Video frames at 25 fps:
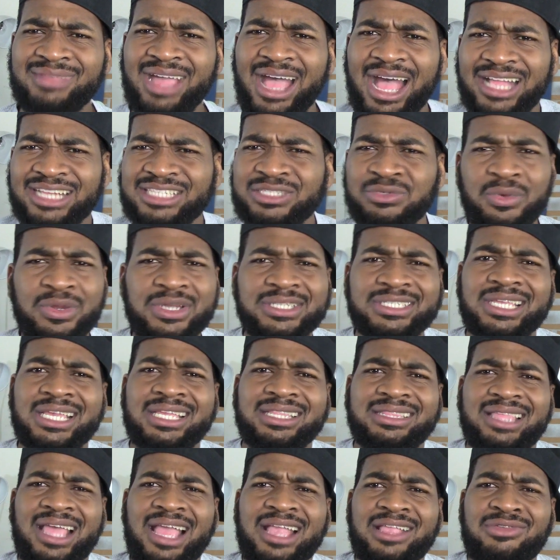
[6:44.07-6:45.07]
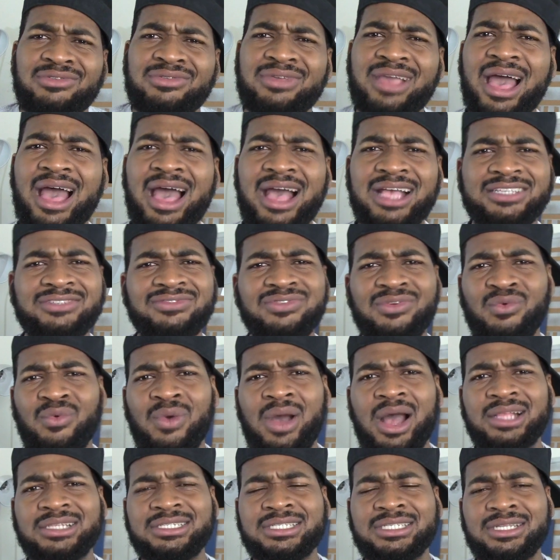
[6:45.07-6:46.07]
I just want to say thank you guys for
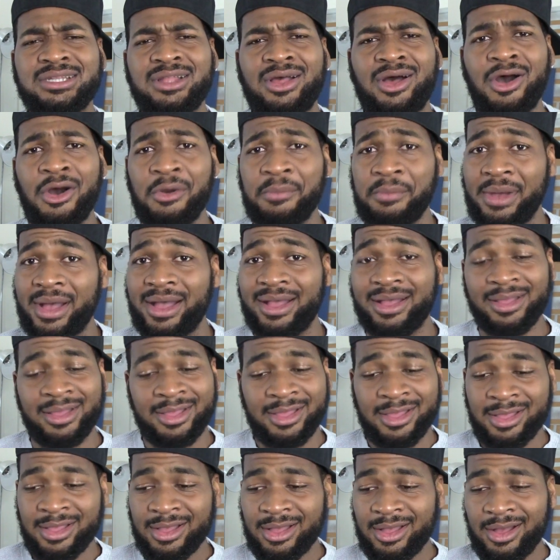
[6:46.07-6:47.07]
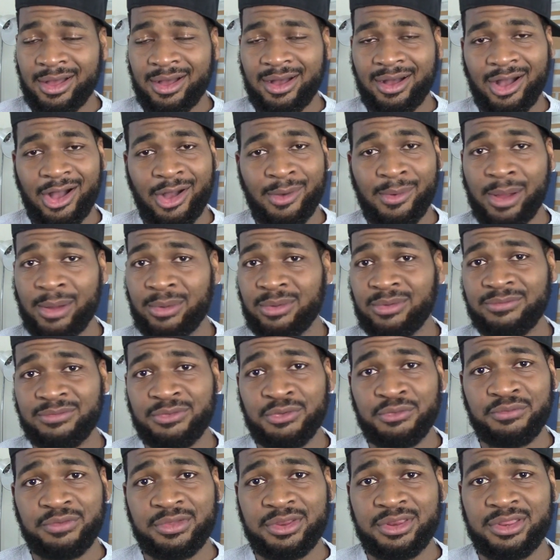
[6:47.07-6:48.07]
watching all my
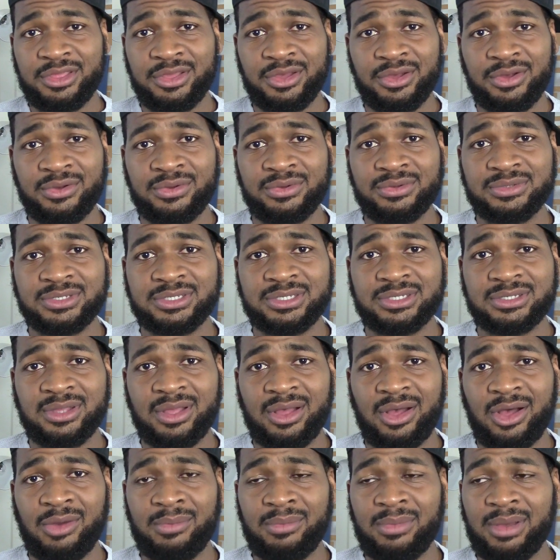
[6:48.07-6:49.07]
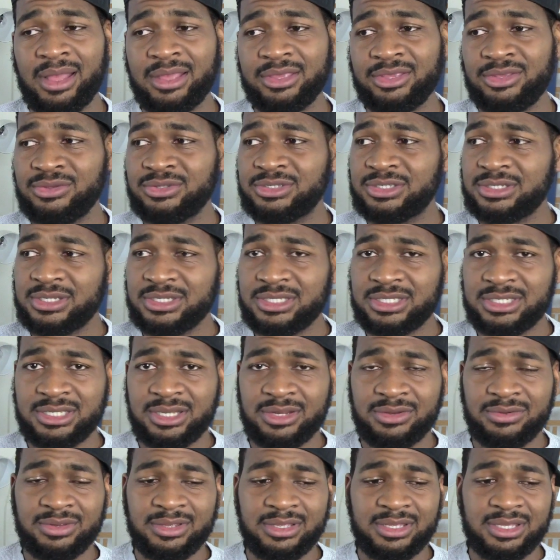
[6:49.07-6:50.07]
review videos, all my Houston
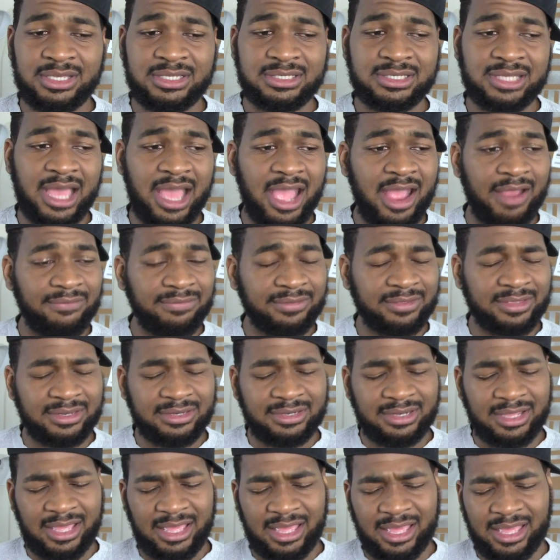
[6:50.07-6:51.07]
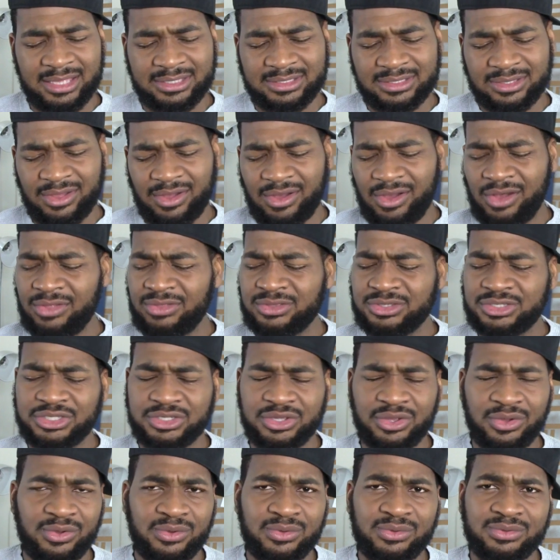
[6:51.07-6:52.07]
series, African Dads, all the
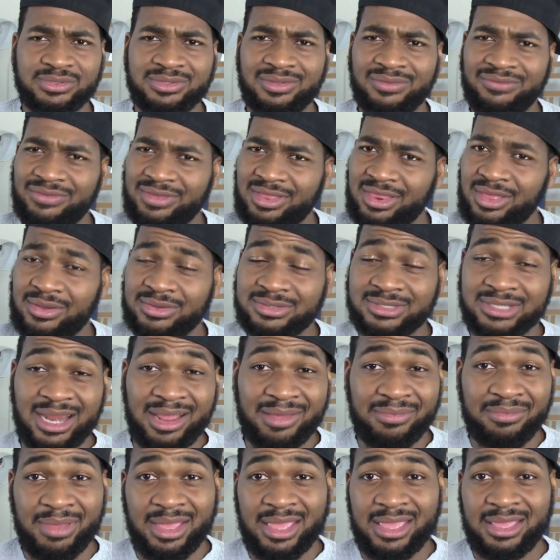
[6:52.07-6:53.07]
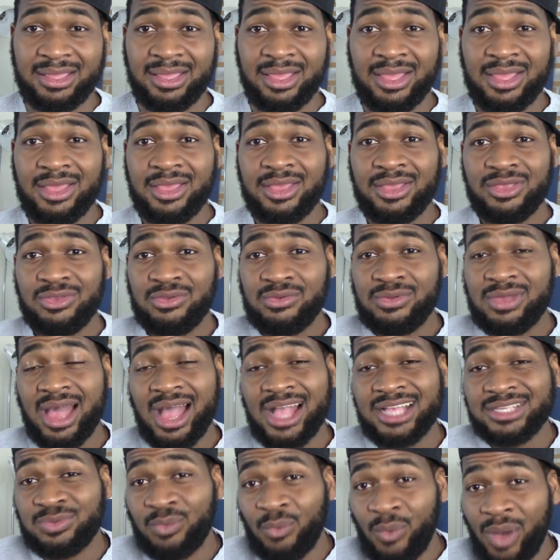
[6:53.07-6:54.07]
shows, the videos that I make. You
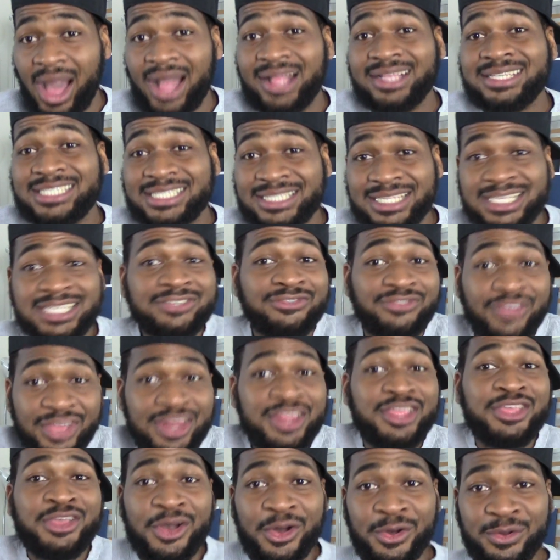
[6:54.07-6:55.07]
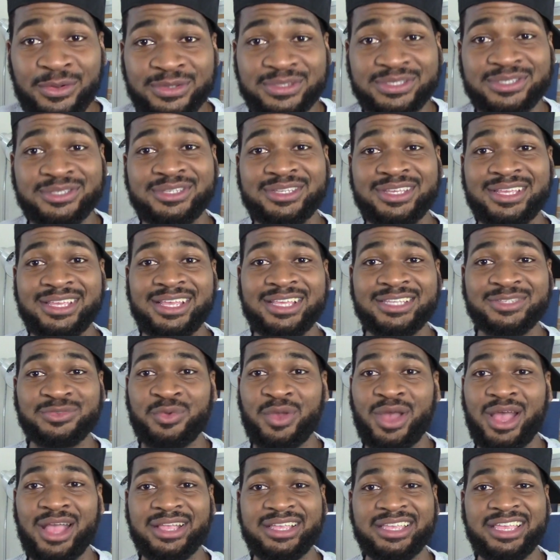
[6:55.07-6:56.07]
guys watch these videos. That's
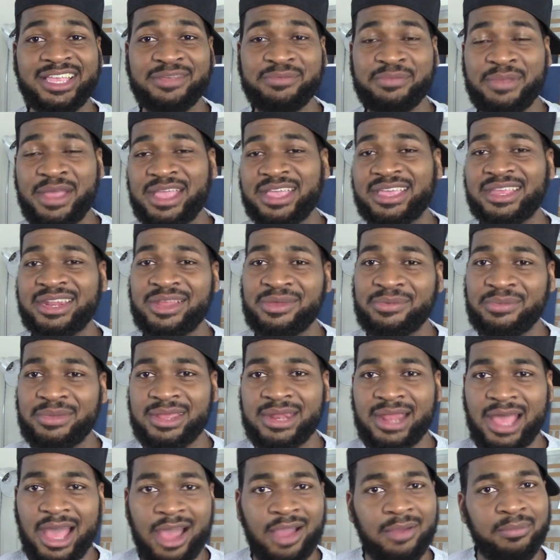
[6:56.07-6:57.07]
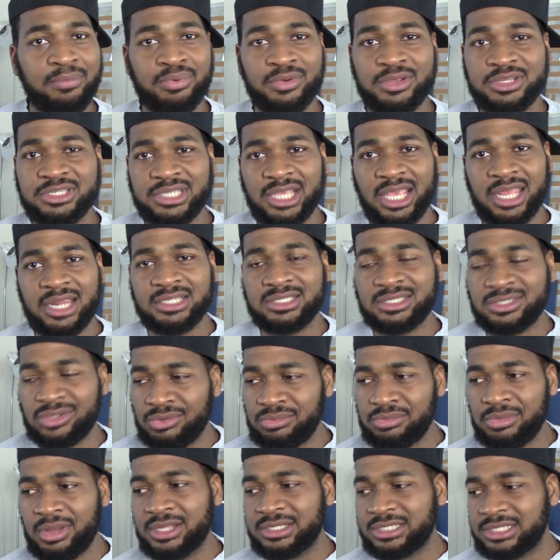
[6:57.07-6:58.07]
why I keep making them, and I appreciate it
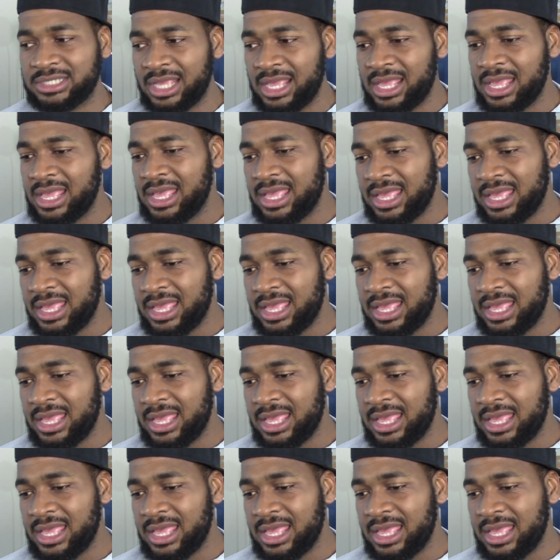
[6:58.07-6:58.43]
so much.